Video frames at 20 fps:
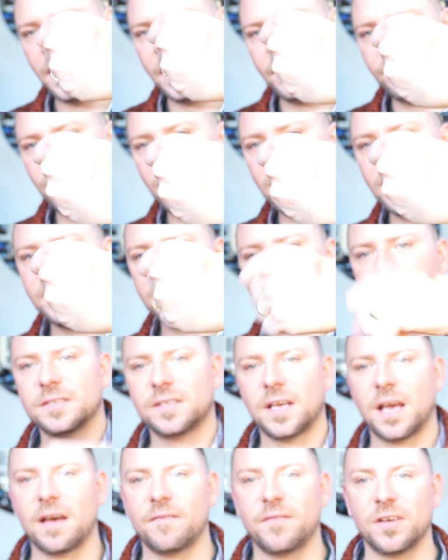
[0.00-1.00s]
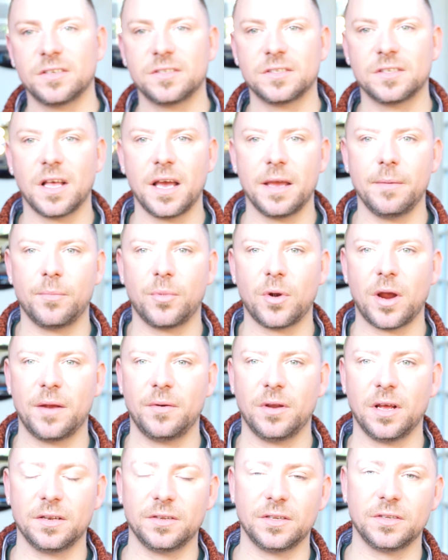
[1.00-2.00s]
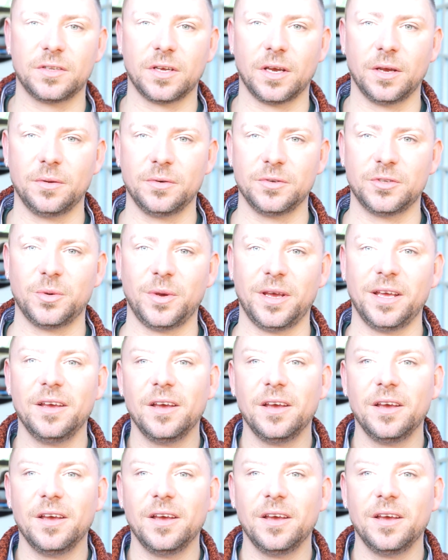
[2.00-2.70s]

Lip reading: It really does have a slight brown undertone to it.